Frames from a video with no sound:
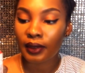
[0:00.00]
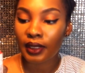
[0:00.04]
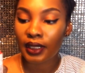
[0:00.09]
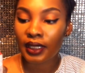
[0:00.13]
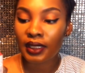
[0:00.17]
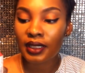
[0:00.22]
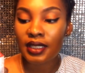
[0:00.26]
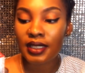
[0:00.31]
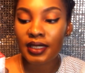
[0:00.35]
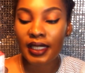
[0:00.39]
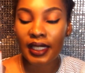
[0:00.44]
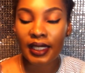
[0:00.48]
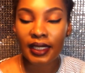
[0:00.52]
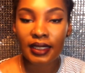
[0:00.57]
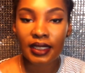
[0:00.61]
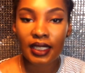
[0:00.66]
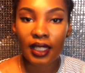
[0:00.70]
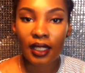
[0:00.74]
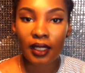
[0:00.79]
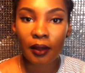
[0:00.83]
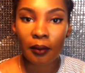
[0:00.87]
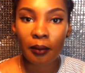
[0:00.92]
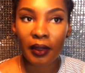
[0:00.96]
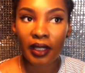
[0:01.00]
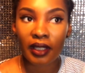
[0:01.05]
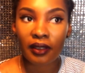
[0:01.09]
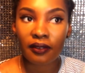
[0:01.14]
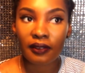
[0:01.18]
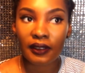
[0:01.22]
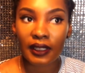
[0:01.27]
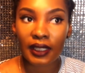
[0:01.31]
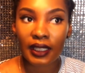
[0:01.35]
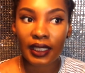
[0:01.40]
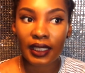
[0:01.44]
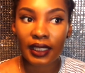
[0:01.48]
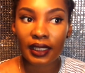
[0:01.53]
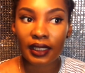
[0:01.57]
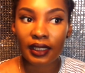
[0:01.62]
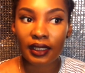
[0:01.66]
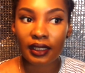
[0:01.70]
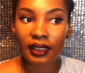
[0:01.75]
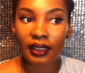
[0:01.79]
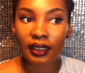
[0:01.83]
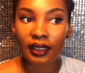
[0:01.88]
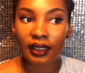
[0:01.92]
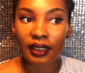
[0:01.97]
in the daytime I feel like
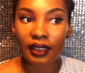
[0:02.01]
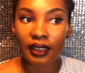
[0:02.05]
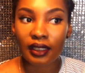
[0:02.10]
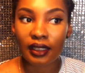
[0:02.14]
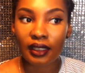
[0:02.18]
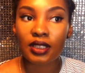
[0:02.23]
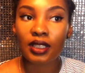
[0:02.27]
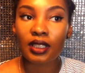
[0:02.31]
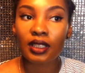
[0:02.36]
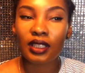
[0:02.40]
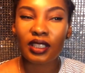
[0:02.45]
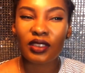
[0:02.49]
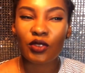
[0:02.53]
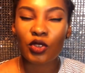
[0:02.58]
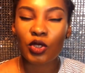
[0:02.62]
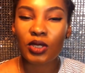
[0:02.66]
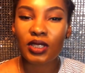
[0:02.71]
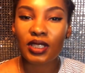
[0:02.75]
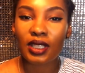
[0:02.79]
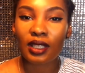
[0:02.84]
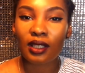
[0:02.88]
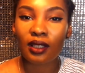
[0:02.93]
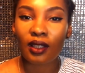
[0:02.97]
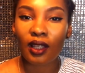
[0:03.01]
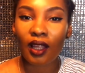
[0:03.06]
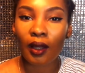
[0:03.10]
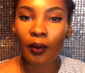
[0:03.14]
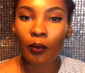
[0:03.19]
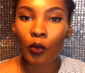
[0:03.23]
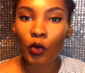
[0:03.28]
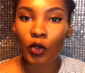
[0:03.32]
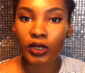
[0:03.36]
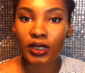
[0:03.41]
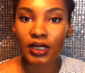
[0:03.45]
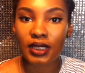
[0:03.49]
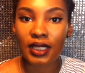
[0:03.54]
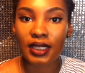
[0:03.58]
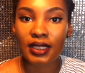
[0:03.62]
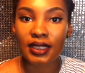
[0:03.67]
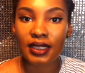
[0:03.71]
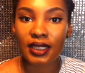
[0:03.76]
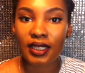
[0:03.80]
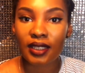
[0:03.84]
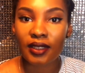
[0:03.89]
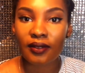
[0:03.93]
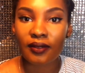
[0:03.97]
it's gonna leave your skin a lot more
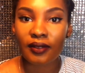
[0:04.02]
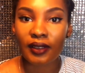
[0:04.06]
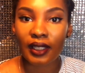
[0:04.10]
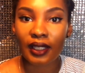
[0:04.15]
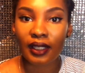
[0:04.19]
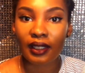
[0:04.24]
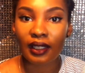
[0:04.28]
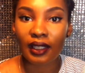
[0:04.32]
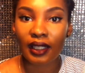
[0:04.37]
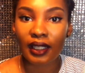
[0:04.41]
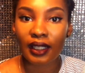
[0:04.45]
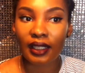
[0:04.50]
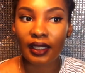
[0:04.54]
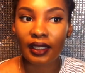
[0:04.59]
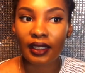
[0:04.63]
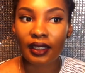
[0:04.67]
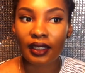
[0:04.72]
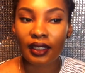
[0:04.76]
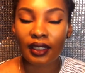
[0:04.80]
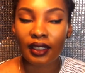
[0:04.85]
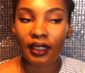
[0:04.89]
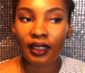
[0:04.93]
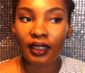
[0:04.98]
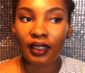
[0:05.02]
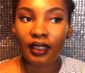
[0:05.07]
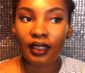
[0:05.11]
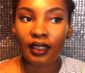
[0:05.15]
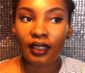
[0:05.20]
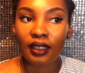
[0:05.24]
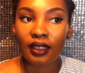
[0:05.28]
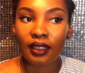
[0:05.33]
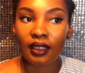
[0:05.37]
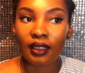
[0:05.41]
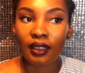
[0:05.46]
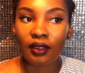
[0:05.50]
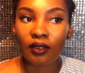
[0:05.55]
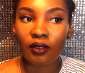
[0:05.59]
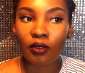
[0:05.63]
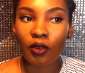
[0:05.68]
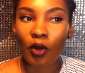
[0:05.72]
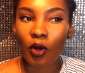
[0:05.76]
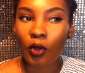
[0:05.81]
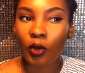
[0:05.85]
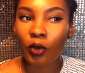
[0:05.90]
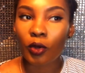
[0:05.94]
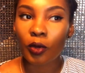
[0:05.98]
sensitive and like
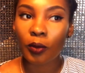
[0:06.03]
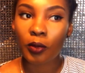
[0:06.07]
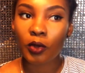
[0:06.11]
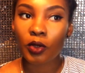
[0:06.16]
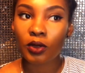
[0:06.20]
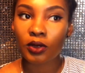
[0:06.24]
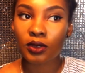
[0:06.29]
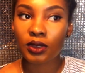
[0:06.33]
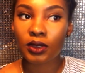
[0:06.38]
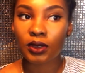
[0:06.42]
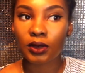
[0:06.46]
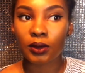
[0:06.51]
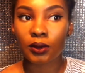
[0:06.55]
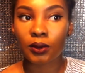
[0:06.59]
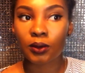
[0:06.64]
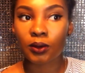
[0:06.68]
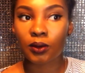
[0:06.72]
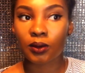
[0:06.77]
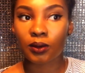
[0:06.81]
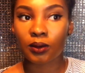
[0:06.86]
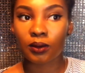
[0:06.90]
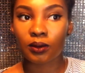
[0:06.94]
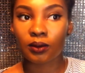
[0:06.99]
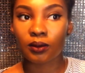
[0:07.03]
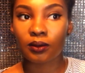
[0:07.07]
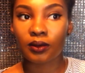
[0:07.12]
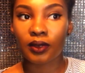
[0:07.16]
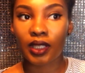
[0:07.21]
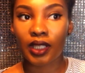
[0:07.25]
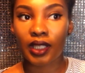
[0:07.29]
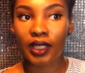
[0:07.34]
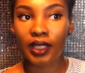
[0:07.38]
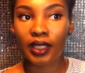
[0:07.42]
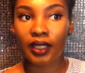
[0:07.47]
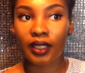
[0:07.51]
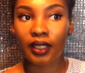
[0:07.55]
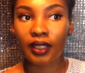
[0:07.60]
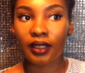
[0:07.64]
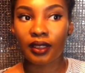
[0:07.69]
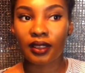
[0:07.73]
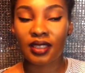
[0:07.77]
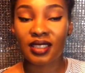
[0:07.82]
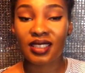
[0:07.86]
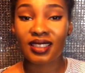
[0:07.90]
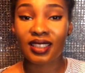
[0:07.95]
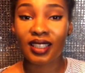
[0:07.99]
vulnerable to like
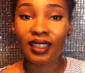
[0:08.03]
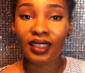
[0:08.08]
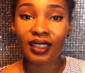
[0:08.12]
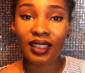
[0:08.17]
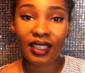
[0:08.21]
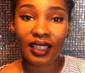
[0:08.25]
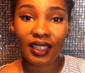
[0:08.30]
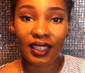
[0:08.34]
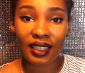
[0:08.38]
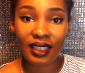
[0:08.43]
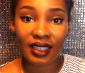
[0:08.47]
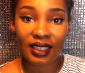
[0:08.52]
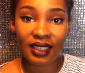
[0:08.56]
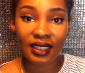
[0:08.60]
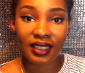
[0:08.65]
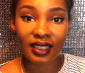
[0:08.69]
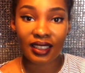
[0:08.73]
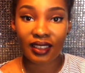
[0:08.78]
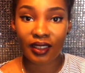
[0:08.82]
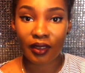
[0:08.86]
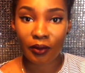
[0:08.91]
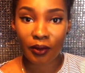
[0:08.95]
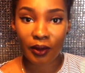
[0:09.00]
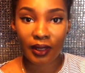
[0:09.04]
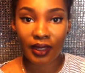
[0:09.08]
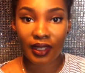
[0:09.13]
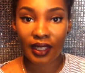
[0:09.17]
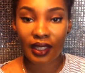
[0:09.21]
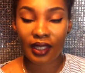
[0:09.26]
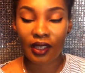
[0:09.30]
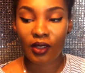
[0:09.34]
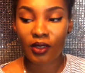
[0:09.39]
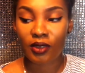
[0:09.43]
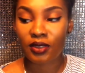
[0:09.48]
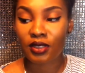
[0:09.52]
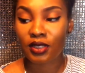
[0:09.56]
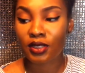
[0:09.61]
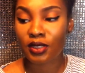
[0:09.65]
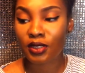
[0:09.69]
the sunlight and everything else,